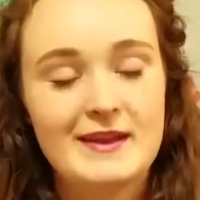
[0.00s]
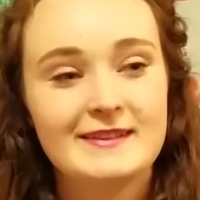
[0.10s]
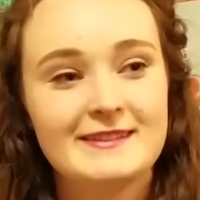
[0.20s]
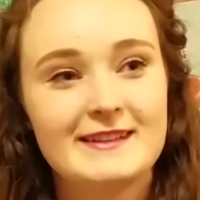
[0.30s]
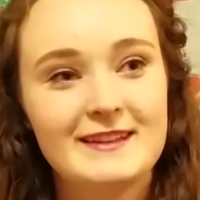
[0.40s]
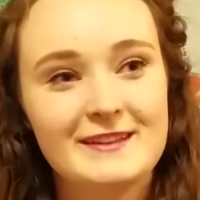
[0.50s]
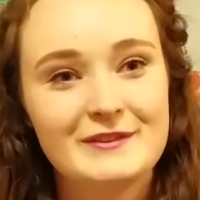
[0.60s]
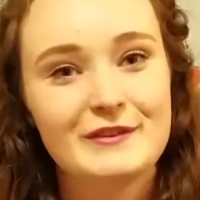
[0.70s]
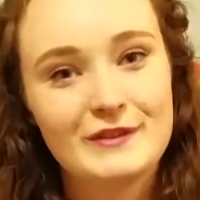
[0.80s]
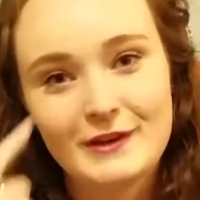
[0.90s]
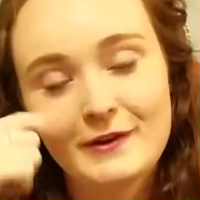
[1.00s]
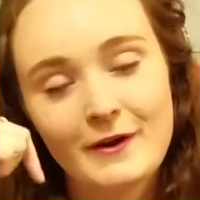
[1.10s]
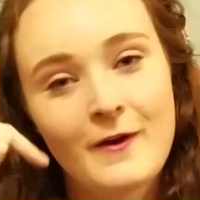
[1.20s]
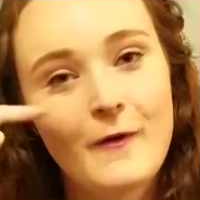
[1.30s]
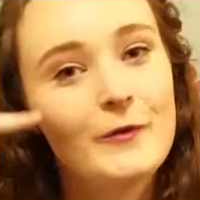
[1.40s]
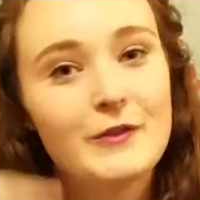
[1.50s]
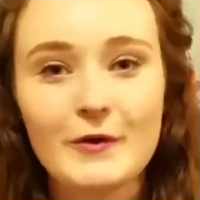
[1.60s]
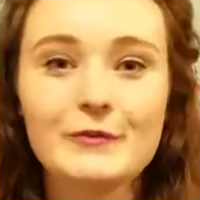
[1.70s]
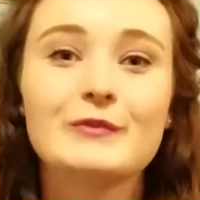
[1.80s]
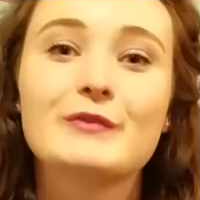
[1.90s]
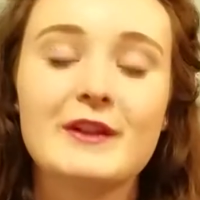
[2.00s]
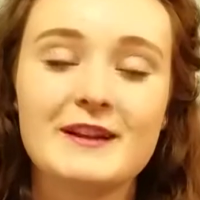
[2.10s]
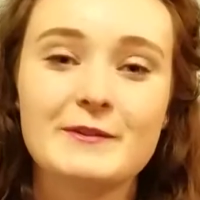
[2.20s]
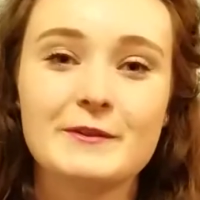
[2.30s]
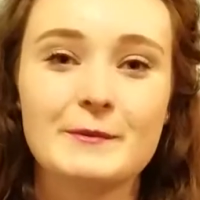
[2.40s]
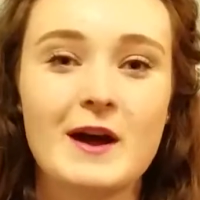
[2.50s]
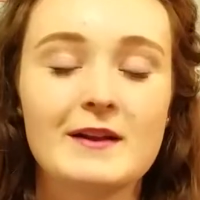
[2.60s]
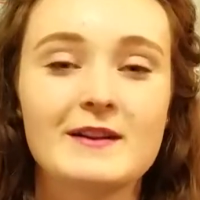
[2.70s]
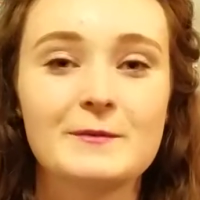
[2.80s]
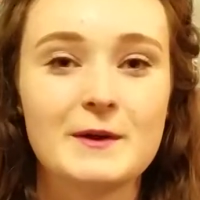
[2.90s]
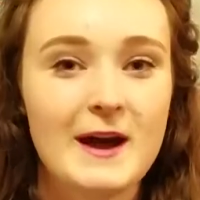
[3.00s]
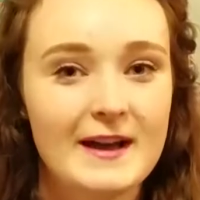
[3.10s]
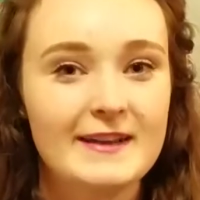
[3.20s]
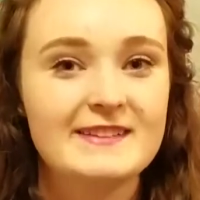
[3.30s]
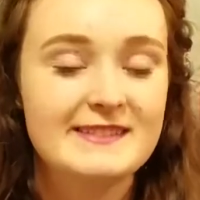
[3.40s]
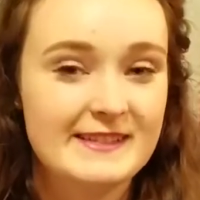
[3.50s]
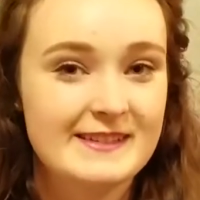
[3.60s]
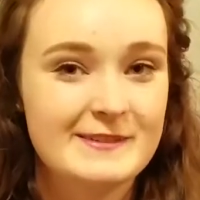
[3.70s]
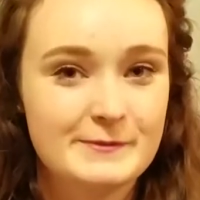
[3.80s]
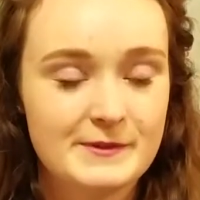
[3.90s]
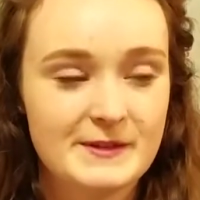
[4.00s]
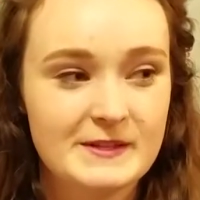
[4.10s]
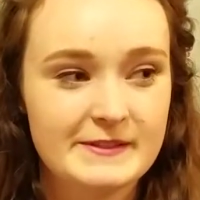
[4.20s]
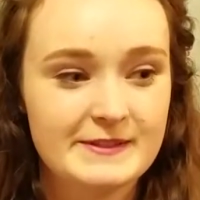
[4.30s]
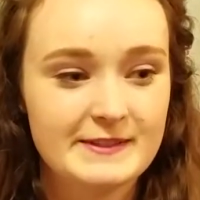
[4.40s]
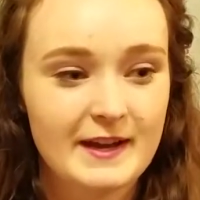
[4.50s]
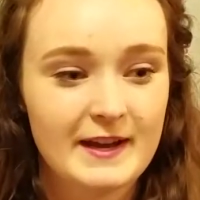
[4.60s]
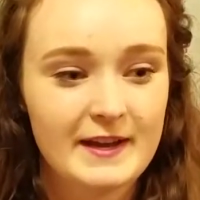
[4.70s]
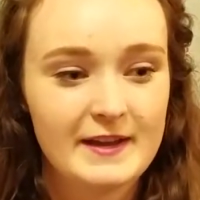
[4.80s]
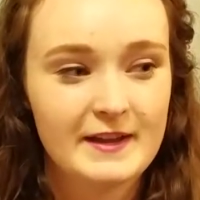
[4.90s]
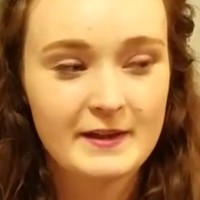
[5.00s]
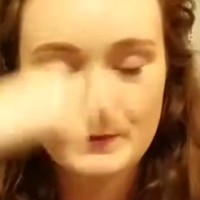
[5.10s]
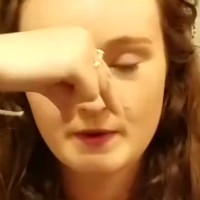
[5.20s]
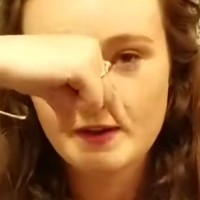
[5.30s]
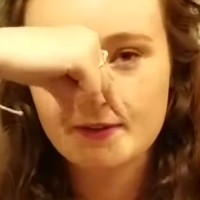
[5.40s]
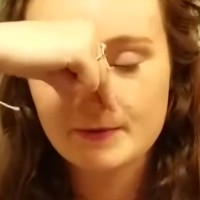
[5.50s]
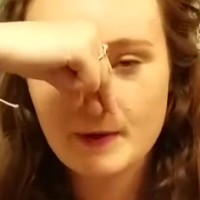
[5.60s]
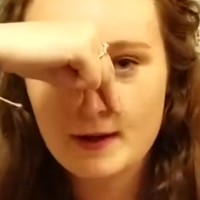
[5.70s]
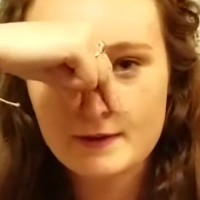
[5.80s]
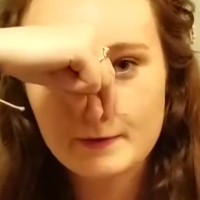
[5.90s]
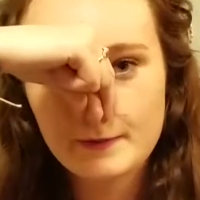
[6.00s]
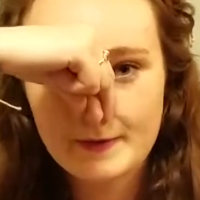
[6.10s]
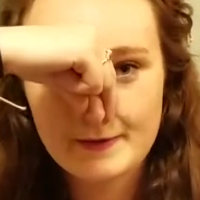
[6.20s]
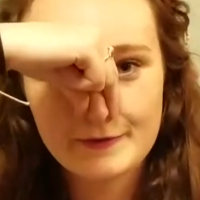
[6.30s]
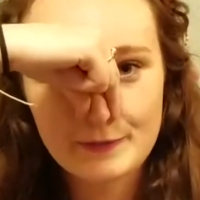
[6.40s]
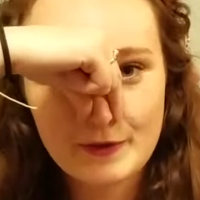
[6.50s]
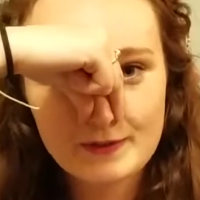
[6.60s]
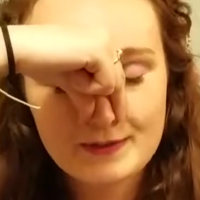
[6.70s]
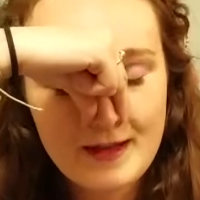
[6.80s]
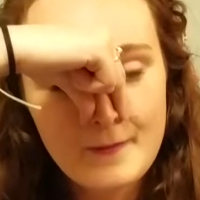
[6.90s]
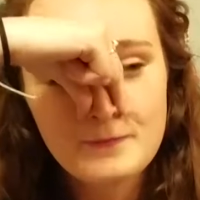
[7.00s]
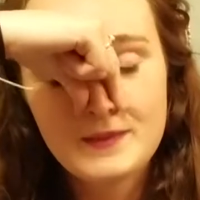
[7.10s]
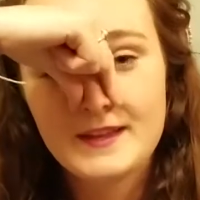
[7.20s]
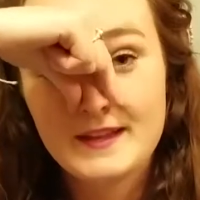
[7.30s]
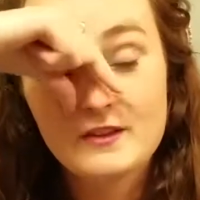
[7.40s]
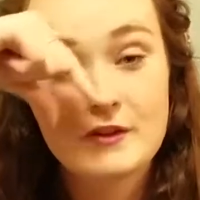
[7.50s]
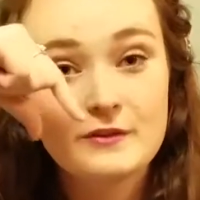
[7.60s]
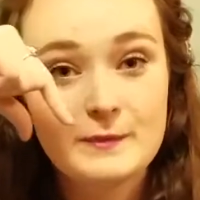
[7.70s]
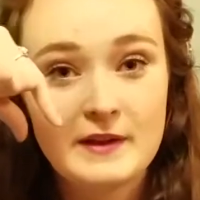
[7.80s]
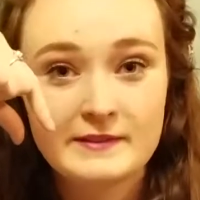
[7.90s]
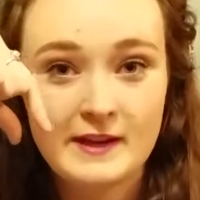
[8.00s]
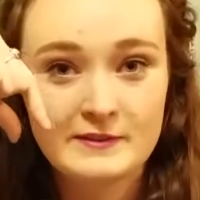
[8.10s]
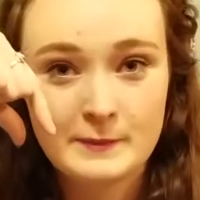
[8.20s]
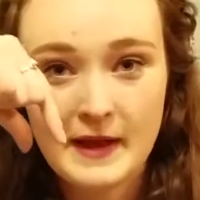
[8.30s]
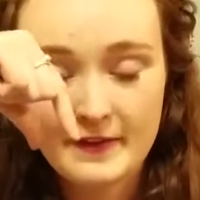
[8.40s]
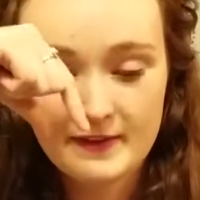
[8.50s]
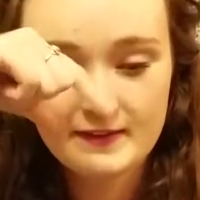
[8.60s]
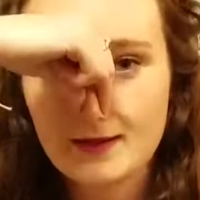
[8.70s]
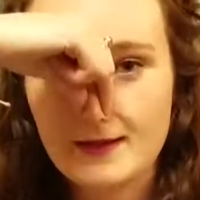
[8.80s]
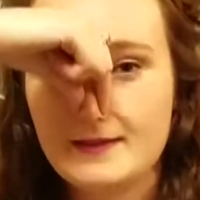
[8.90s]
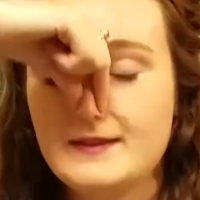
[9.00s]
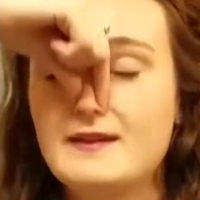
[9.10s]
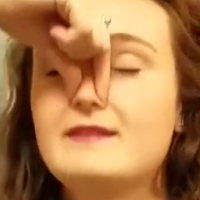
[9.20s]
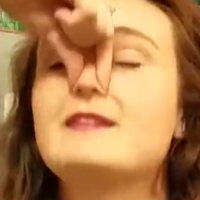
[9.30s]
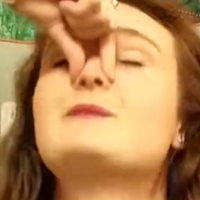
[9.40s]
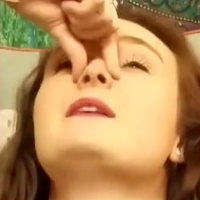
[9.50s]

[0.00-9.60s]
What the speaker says: And to get used to your whole nose flooding with water, what I did was I went underwater with my nose plugged, and I closed my soft palate, and then I tipped